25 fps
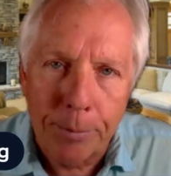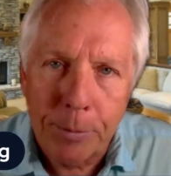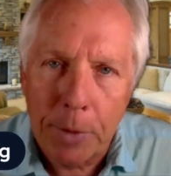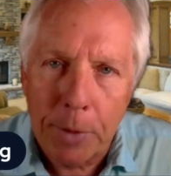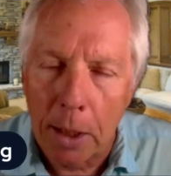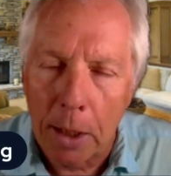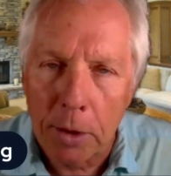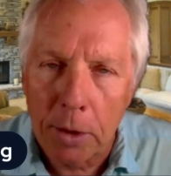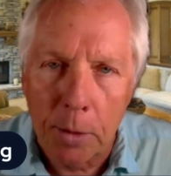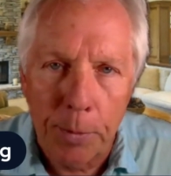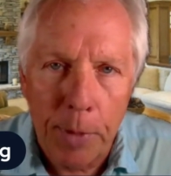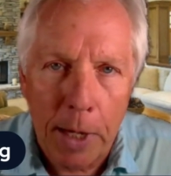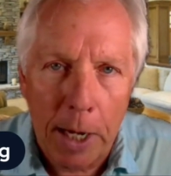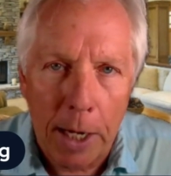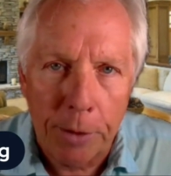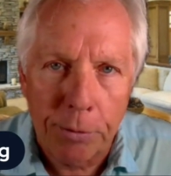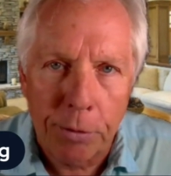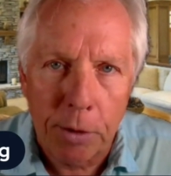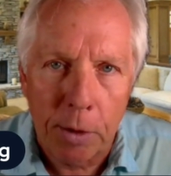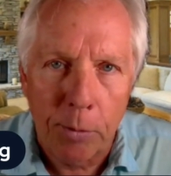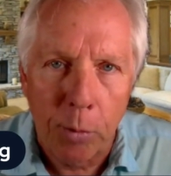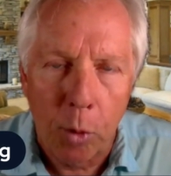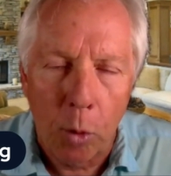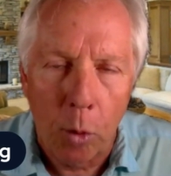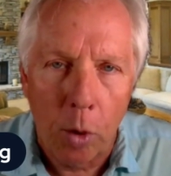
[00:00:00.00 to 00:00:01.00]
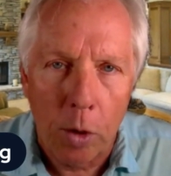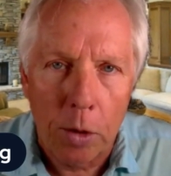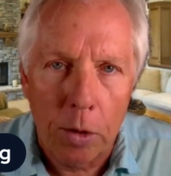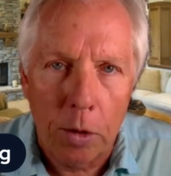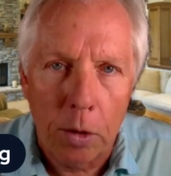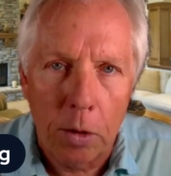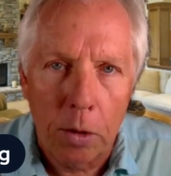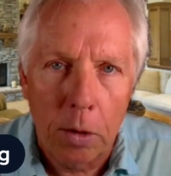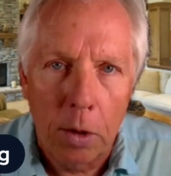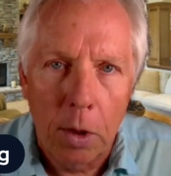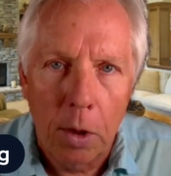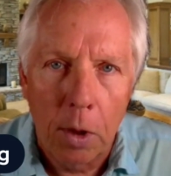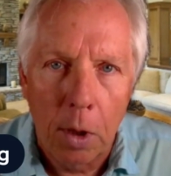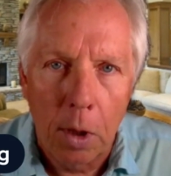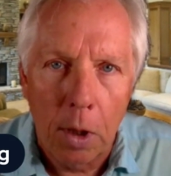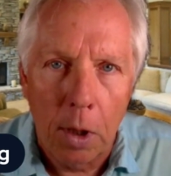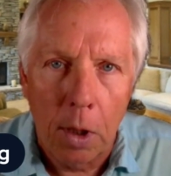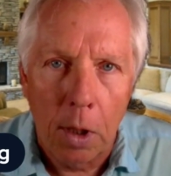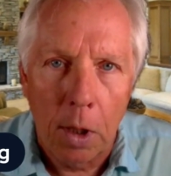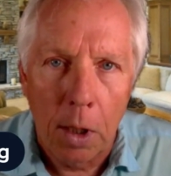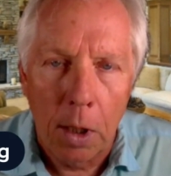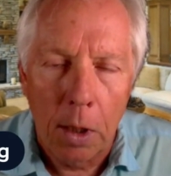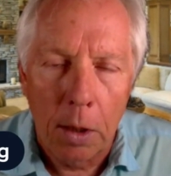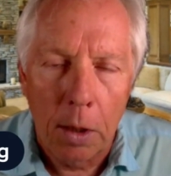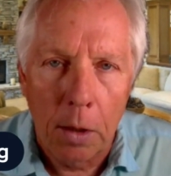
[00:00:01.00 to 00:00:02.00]
Dr. Patrick Porter
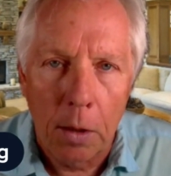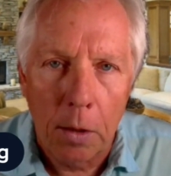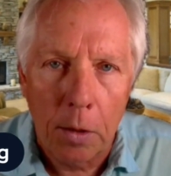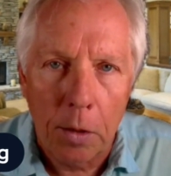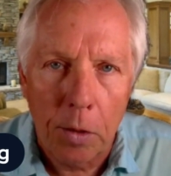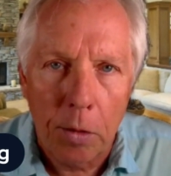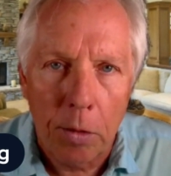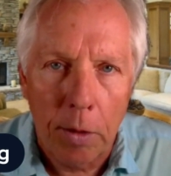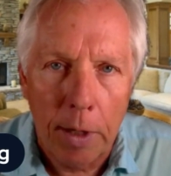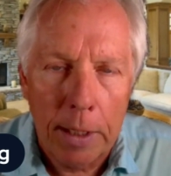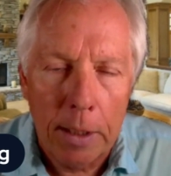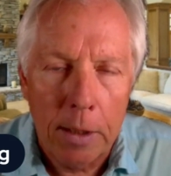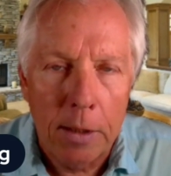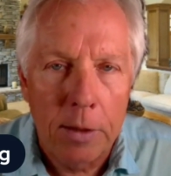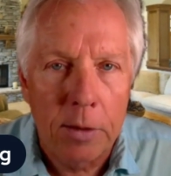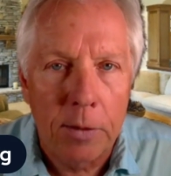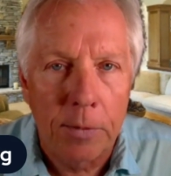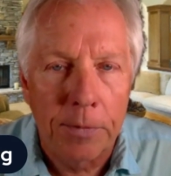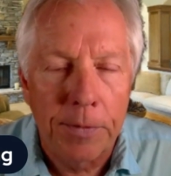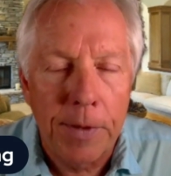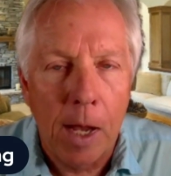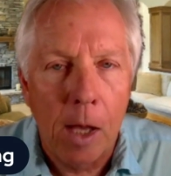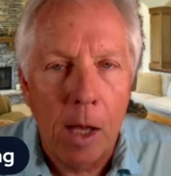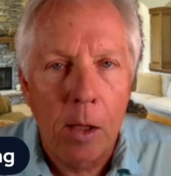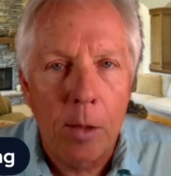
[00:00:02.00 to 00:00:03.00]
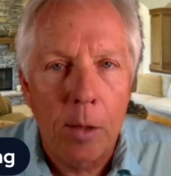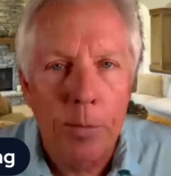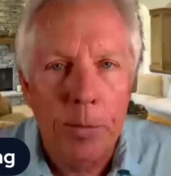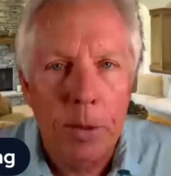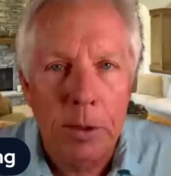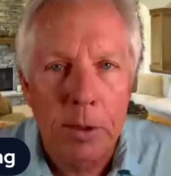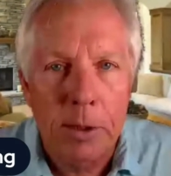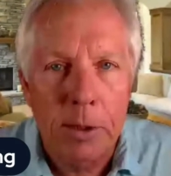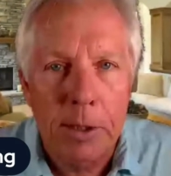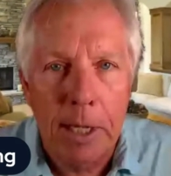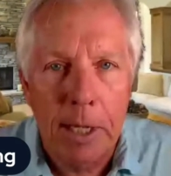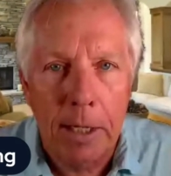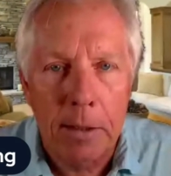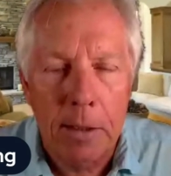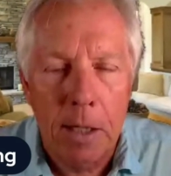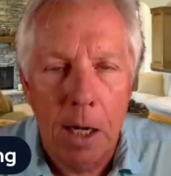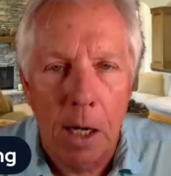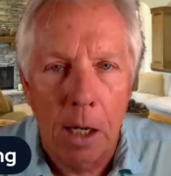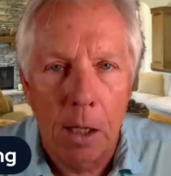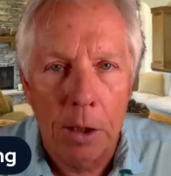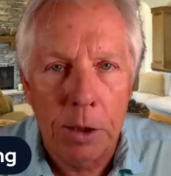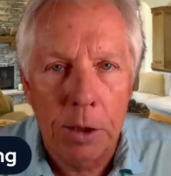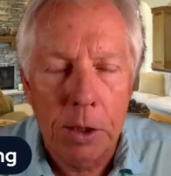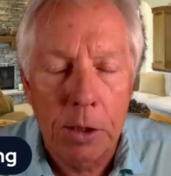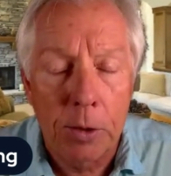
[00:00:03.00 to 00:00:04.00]
created and developed this
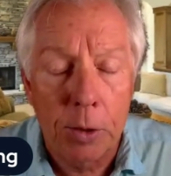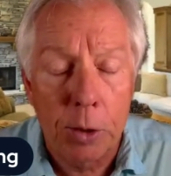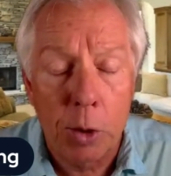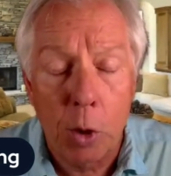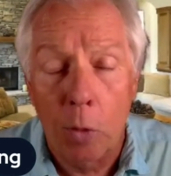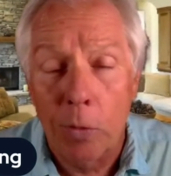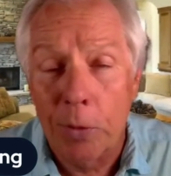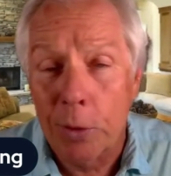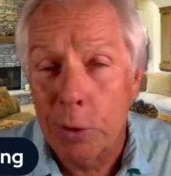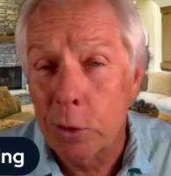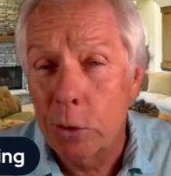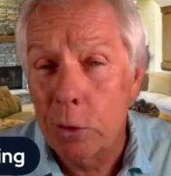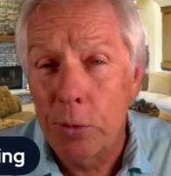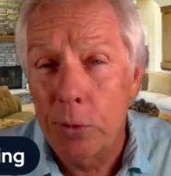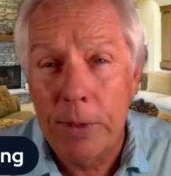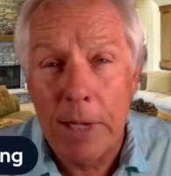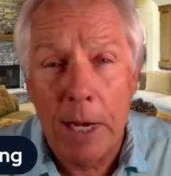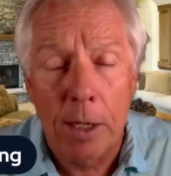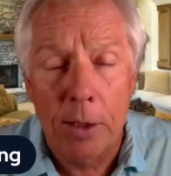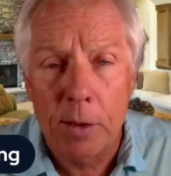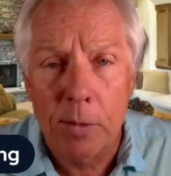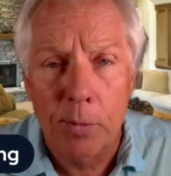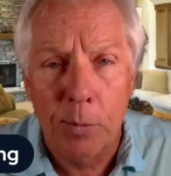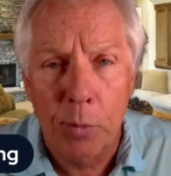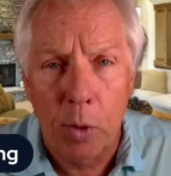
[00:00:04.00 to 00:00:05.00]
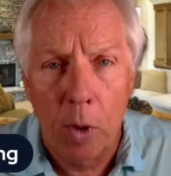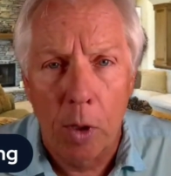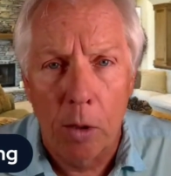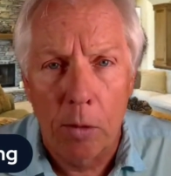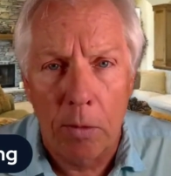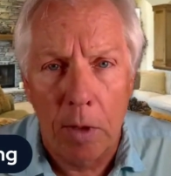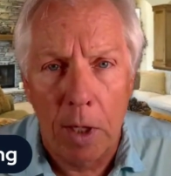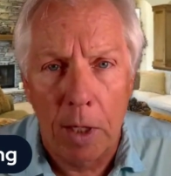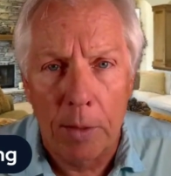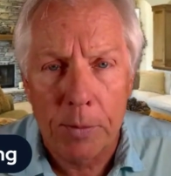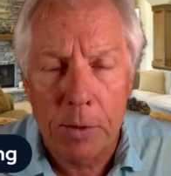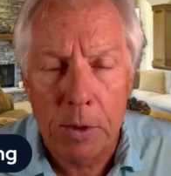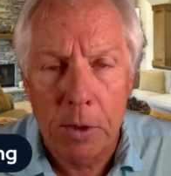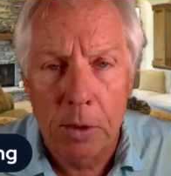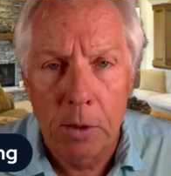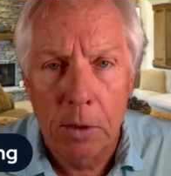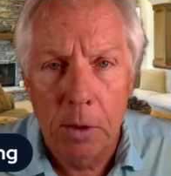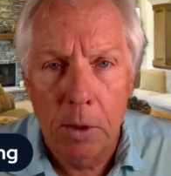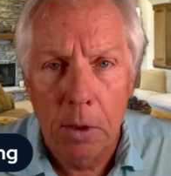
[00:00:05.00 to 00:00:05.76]
technology. There's over 2,000 programs.